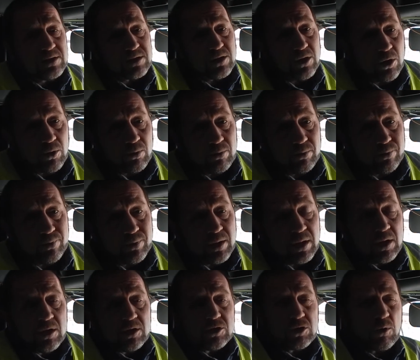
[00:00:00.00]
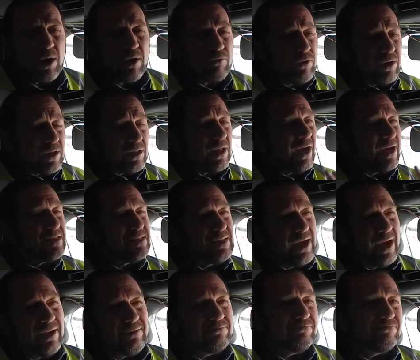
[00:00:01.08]
at home. So I realized
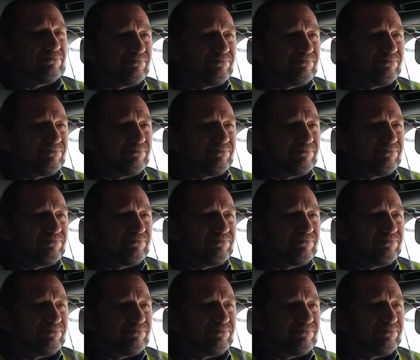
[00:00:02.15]
that,